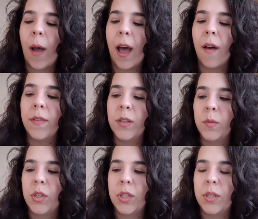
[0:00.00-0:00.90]
wow, this
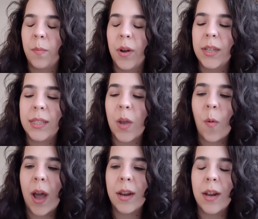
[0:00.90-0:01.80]
was just depressing.
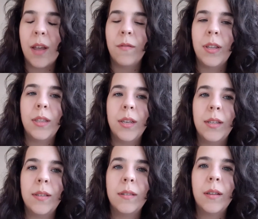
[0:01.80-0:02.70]
Why did I read this?